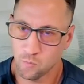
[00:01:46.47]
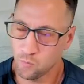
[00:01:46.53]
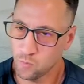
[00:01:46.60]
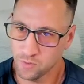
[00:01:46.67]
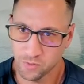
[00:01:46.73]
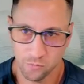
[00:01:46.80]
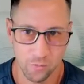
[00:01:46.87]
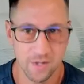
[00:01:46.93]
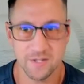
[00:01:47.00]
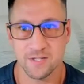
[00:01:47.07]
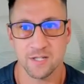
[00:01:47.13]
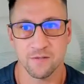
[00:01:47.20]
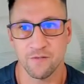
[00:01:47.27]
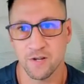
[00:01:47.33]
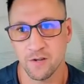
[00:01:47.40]
what the rest
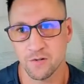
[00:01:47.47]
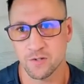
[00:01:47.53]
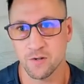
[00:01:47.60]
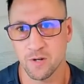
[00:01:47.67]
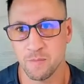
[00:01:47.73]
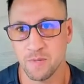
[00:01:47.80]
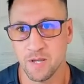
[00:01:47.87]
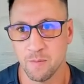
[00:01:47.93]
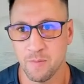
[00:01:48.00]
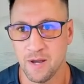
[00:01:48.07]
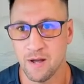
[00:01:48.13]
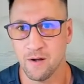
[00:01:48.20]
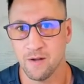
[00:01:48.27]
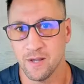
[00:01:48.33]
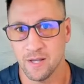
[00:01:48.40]
of this video is going to be
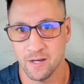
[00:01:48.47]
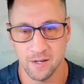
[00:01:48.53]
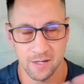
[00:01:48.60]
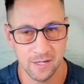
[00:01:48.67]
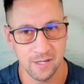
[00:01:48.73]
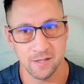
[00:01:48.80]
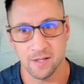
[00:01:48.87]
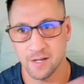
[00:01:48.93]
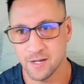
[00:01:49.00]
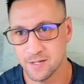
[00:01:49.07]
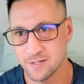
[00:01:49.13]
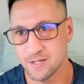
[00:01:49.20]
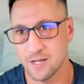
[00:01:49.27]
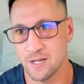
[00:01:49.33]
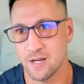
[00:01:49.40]
about. And again, like
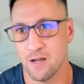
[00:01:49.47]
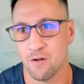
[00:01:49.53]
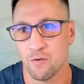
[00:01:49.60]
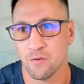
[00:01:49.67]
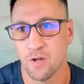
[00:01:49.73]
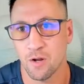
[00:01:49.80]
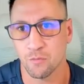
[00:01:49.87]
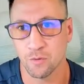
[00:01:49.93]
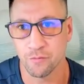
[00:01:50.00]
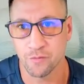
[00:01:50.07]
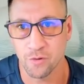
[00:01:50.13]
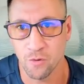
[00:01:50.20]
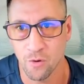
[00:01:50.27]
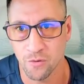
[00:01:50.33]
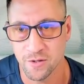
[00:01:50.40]
I said, I'll
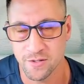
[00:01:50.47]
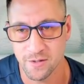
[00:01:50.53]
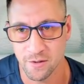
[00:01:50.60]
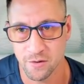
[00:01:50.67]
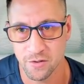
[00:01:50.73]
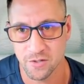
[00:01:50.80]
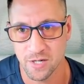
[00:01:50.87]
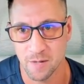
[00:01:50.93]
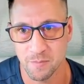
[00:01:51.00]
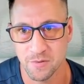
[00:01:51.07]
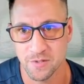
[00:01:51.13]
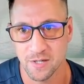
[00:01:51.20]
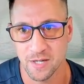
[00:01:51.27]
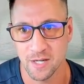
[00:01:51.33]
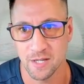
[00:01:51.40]
review all these other
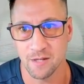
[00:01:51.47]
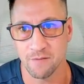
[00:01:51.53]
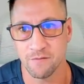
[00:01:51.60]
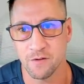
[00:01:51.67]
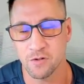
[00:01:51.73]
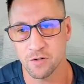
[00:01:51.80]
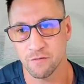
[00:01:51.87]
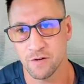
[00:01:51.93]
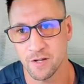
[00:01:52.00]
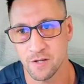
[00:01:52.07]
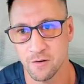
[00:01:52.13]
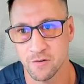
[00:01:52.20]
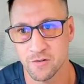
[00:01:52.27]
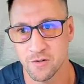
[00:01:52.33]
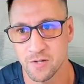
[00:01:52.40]
steps in future
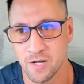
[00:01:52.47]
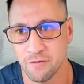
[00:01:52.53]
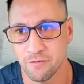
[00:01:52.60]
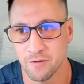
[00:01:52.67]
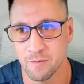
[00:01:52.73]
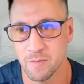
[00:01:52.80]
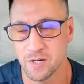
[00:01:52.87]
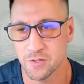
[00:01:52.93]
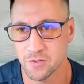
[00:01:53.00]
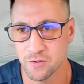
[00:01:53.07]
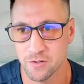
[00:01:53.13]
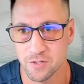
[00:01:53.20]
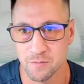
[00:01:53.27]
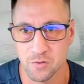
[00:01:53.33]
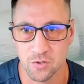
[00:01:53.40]
videos, so definitely make sure
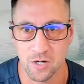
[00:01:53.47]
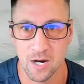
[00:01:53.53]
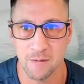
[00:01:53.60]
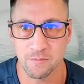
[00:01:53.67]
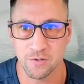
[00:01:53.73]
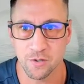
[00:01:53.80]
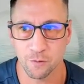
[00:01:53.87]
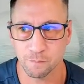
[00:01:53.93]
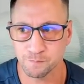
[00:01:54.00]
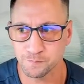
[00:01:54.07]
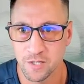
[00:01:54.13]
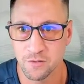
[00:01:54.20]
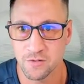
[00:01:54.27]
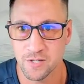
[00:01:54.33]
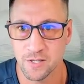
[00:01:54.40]
and subscribe so
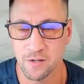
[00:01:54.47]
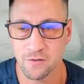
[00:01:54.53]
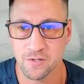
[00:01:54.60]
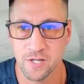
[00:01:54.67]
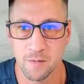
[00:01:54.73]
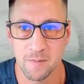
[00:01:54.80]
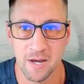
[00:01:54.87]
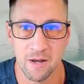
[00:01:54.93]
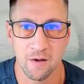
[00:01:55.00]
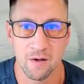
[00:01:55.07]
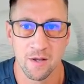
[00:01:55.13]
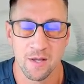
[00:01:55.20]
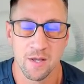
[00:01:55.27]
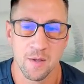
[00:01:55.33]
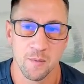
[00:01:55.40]
you see those come out.
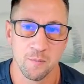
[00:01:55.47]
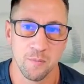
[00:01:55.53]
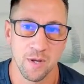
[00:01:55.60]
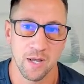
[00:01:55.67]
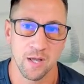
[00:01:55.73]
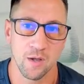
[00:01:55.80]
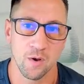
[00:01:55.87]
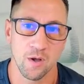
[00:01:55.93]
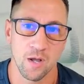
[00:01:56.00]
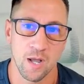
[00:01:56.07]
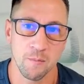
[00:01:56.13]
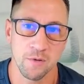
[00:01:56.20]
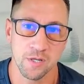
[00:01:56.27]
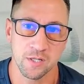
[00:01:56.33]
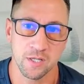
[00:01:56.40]
But
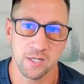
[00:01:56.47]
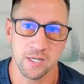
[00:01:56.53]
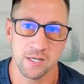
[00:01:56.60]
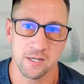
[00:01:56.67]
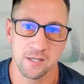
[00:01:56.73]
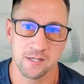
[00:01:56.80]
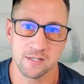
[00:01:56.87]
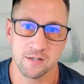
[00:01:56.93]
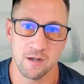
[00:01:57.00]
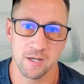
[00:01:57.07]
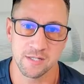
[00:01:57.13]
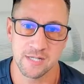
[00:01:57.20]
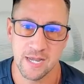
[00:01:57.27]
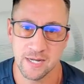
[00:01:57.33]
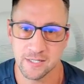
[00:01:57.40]
I'm going to click into this
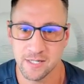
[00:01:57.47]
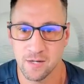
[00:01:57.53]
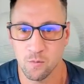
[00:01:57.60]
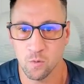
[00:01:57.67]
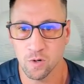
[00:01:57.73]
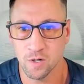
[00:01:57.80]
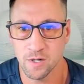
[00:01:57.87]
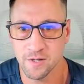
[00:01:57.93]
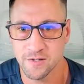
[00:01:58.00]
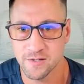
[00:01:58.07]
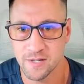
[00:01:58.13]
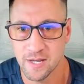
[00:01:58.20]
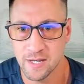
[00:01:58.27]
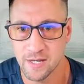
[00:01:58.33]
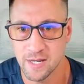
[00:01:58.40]
contact and we're going to
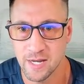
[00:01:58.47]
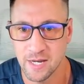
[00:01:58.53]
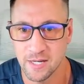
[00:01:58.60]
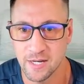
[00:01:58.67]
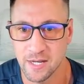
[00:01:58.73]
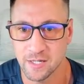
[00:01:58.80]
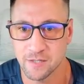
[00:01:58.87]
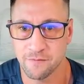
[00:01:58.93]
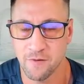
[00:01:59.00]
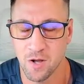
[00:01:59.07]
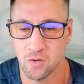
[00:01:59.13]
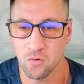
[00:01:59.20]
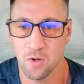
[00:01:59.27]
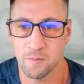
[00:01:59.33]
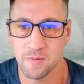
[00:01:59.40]
set a next
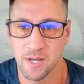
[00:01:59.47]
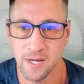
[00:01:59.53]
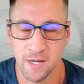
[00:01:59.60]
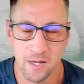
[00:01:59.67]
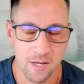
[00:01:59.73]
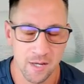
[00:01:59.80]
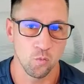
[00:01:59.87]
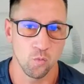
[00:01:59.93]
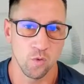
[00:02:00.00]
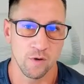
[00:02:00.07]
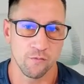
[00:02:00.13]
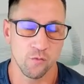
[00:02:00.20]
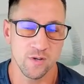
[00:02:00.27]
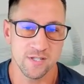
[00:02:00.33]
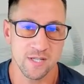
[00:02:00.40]
follow-up date.
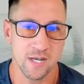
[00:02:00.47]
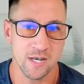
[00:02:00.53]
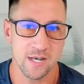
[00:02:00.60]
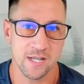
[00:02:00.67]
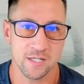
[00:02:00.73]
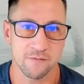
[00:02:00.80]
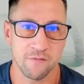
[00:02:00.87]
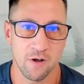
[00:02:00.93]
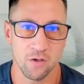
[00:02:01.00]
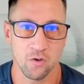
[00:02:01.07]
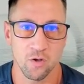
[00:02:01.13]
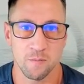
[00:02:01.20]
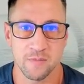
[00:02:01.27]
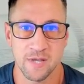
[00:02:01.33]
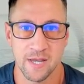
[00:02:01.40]
If we set a next follow-up